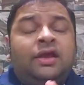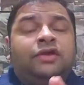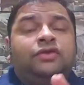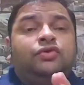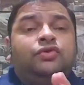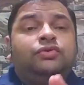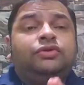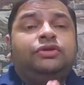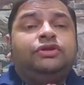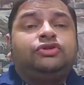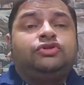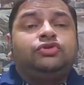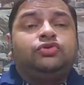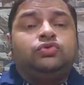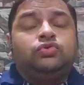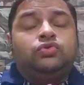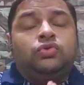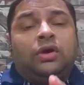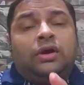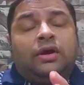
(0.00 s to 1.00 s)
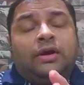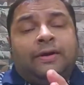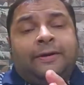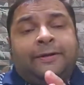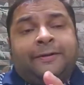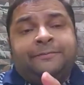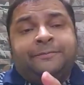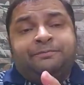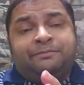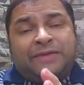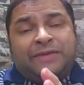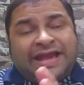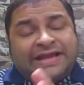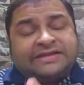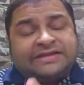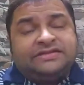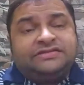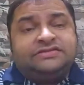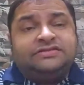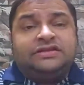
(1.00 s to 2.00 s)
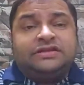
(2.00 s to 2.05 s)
you need to um, practice the